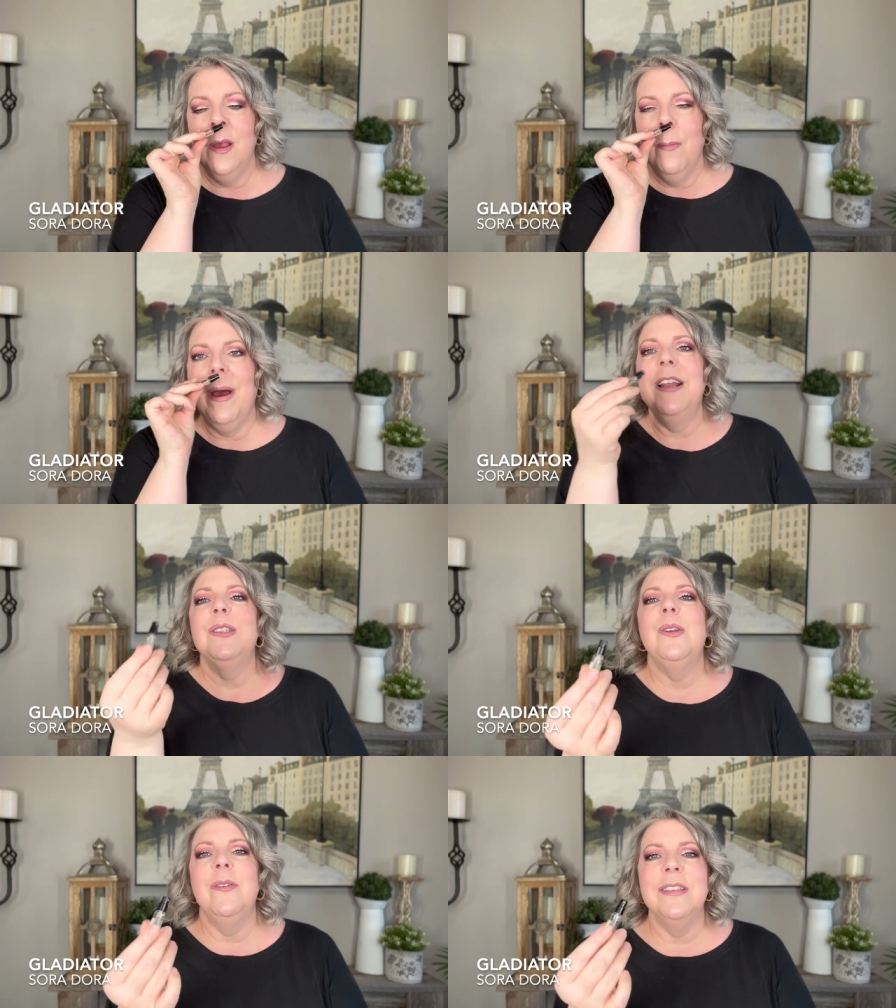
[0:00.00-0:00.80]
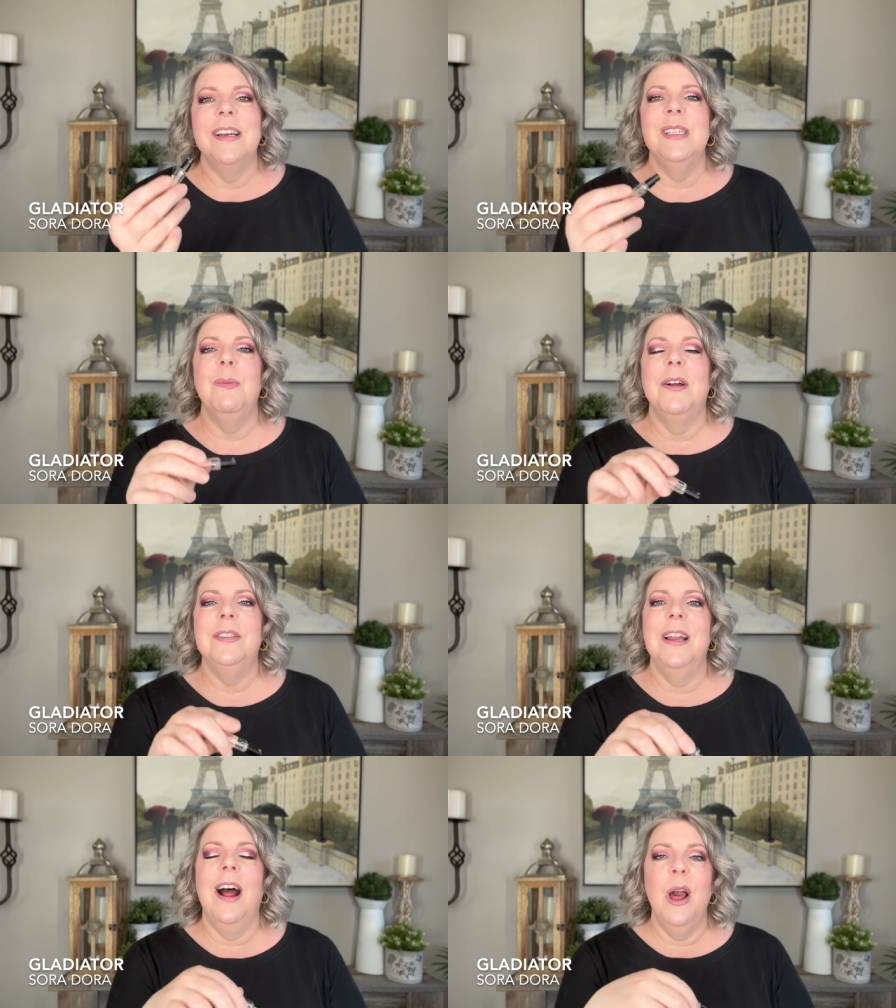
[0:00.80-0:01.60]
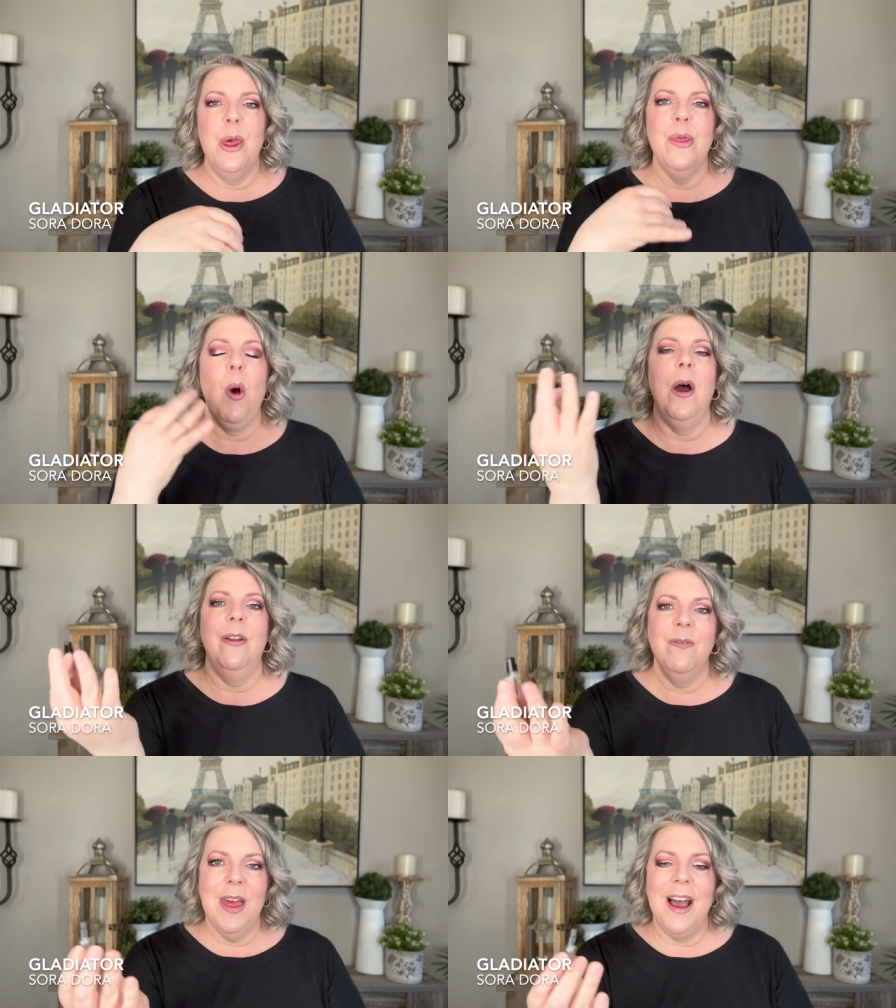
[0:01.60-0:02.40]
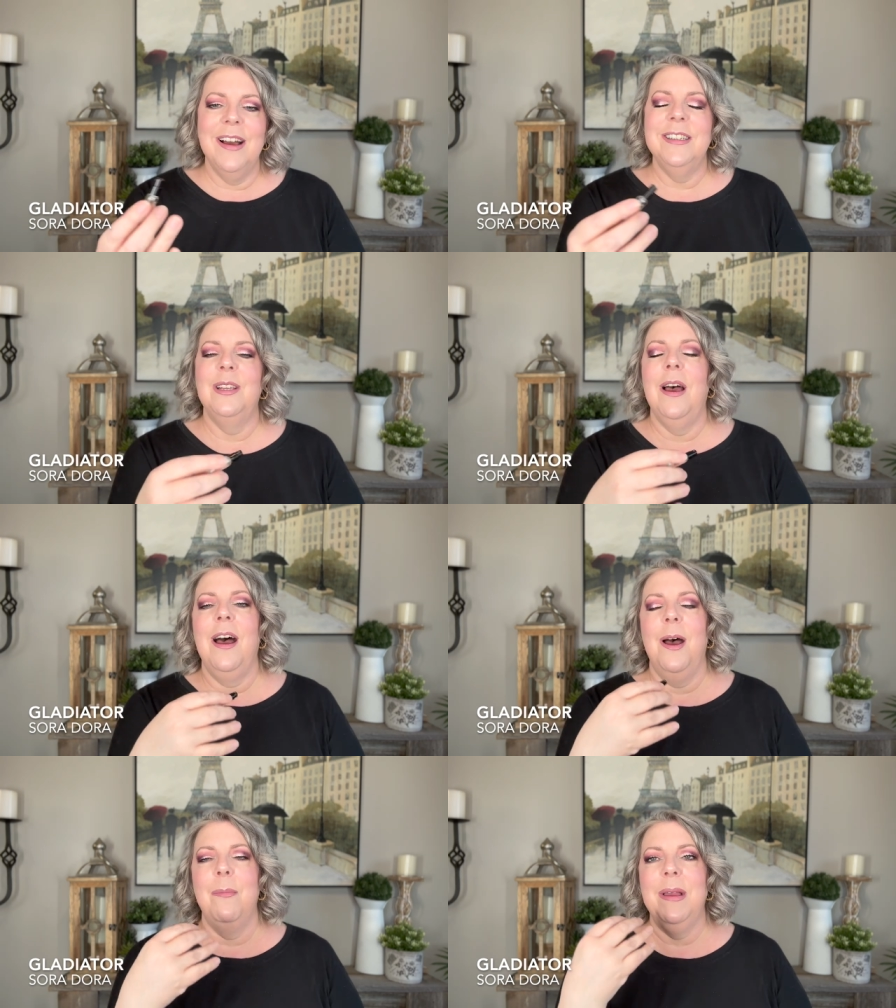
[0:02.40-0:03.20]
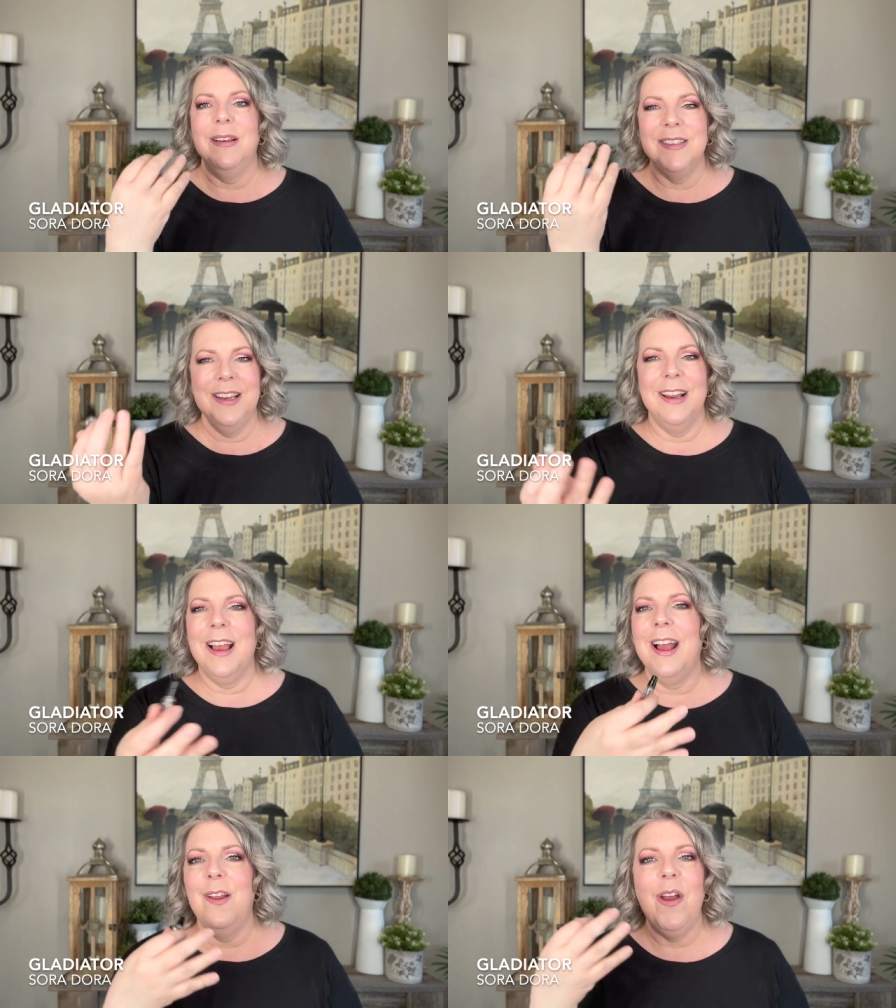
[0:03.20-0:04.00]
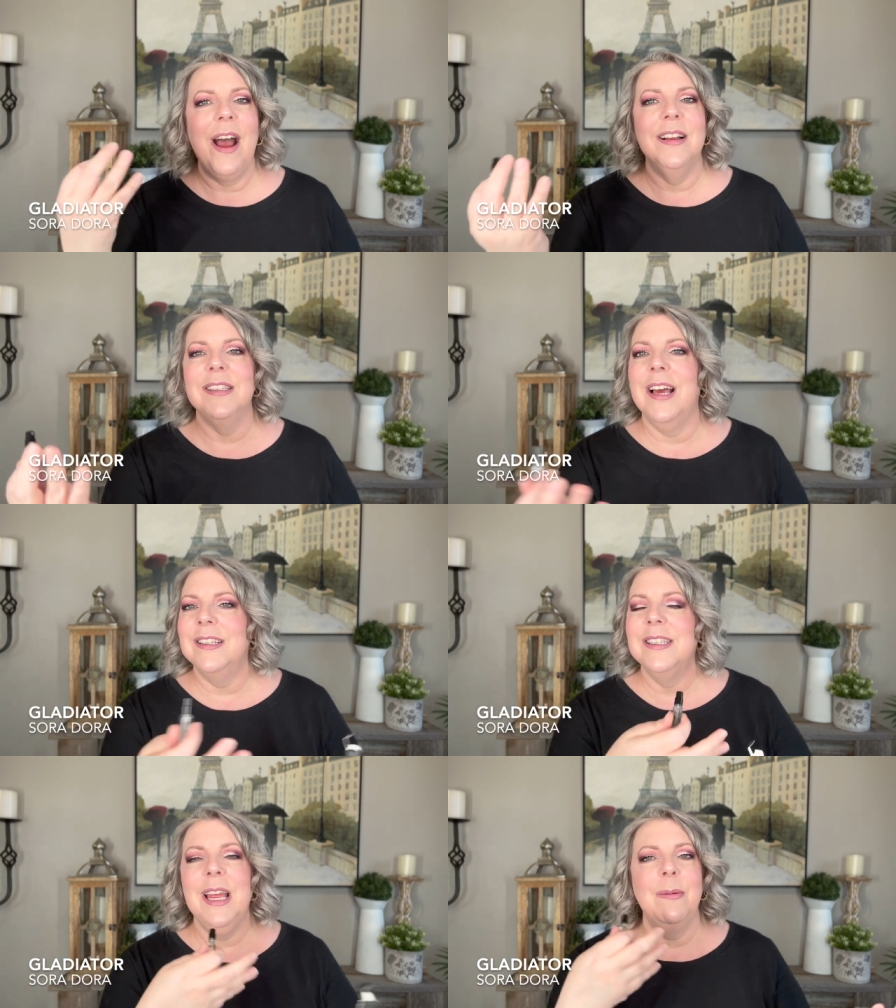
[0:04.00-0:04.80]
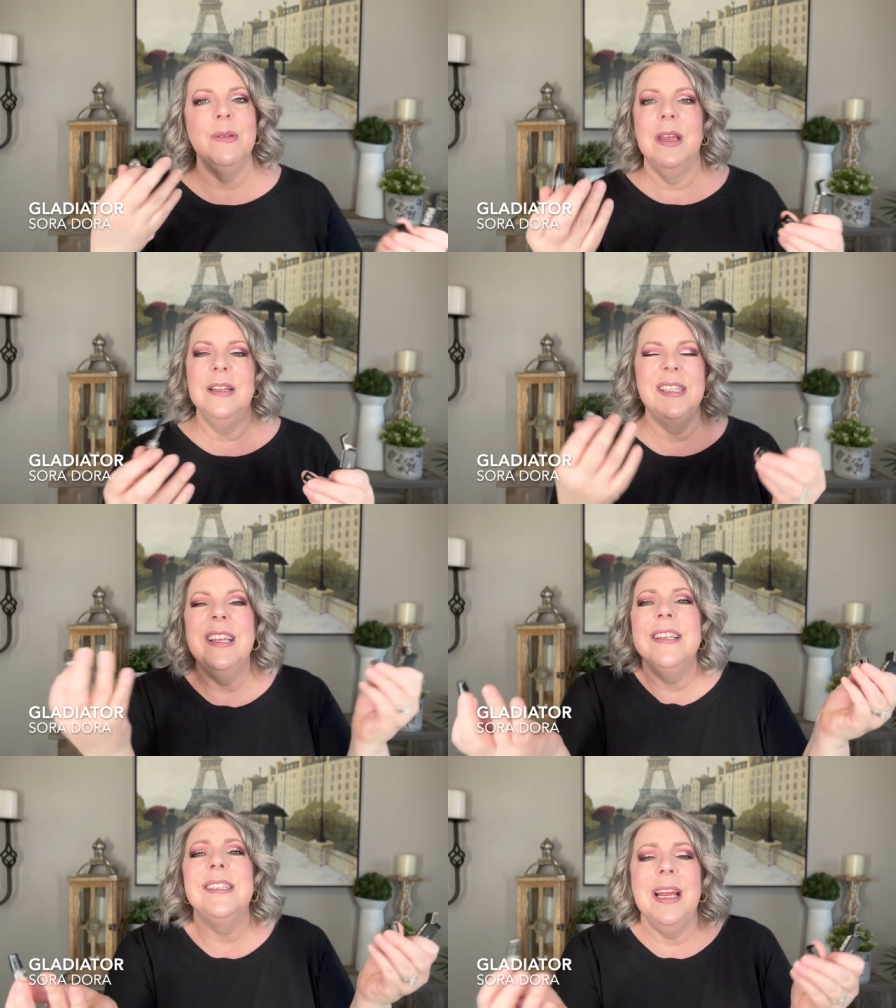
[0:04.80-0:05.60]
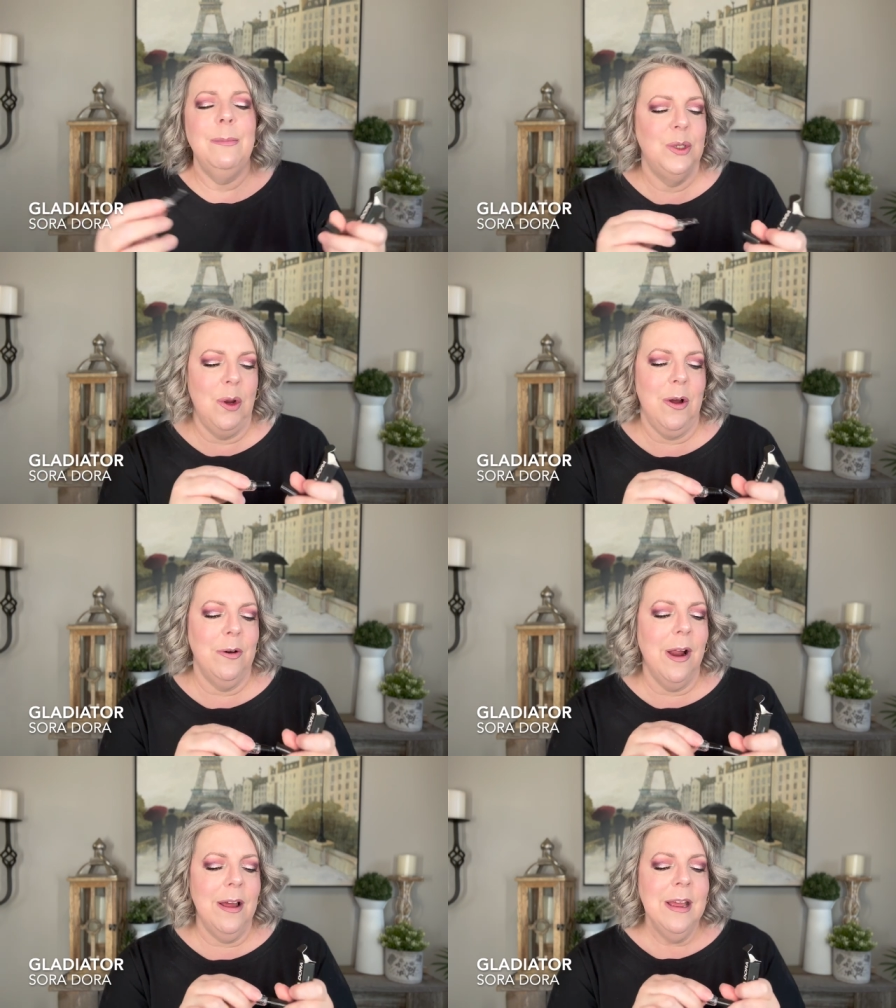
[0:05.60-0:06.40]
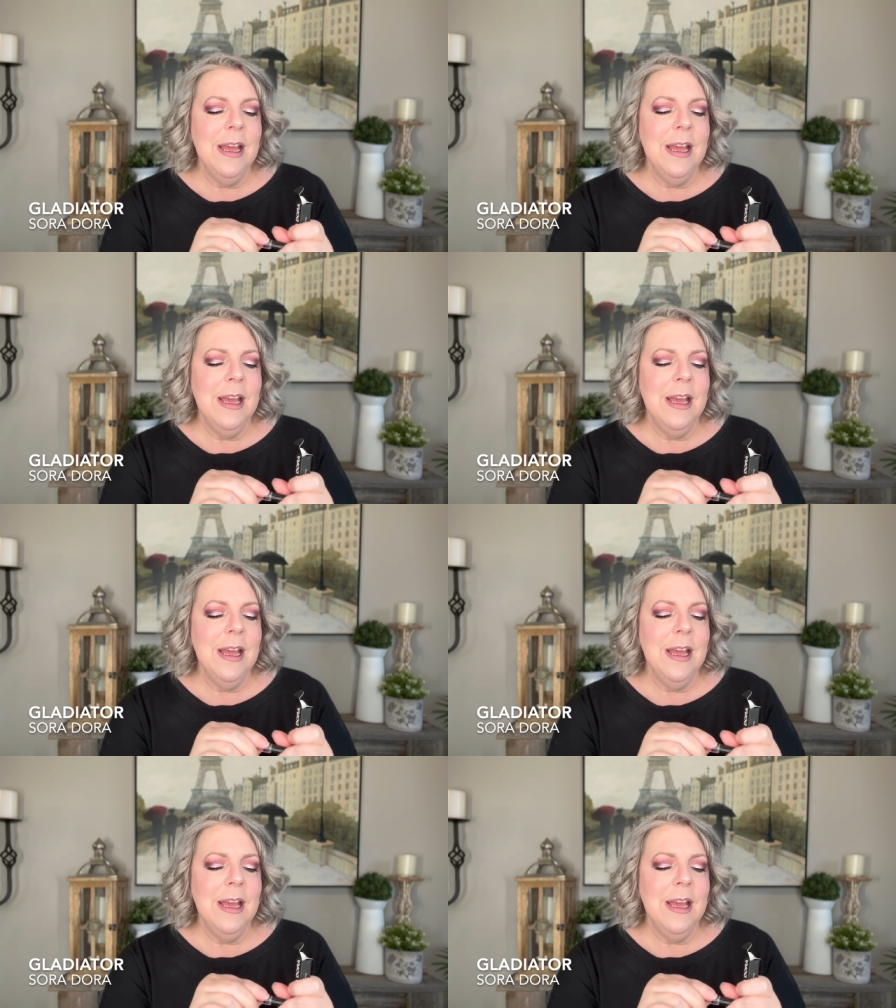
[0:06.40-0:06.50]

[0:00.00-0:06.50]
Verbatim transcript: But as soon as I smelt it, I thought of that uh, because it kind of has that same, it's in the same genre.